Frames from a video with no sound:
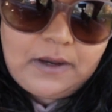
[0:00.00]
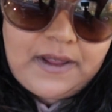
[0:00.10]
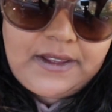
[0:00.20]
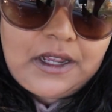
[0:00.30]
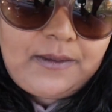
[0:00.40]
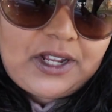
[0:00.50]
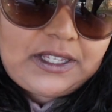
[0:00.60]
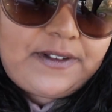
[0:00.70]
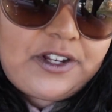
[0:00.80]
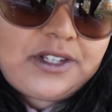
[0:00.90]
by the time
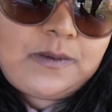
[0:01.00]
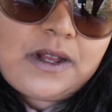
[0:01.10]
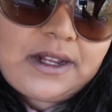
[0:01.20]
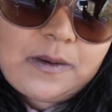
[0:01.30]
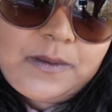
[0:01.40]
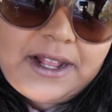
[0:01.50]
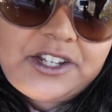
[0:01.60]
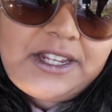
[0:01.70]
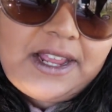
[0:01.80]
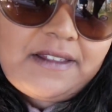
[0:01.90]
Jas finishes work and we
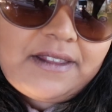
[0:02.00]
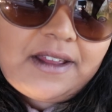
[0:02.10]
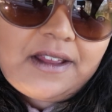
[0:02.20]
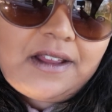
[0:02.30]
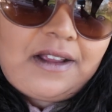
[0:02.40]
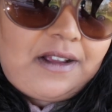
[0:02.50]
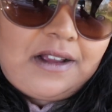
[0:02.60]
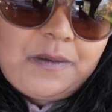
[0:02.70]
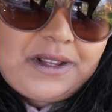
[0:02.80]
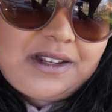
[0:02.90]
actually get there,
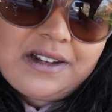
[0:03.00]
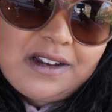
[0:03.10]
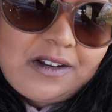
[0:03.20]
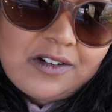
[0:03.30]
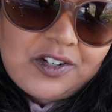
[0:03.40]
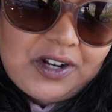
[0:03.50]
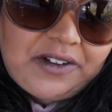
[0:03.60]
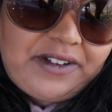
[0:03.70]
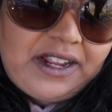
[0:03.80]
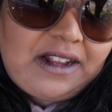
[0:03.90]
we're stuck in a lot of
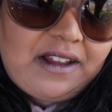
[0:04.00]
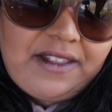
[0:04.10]
traffic.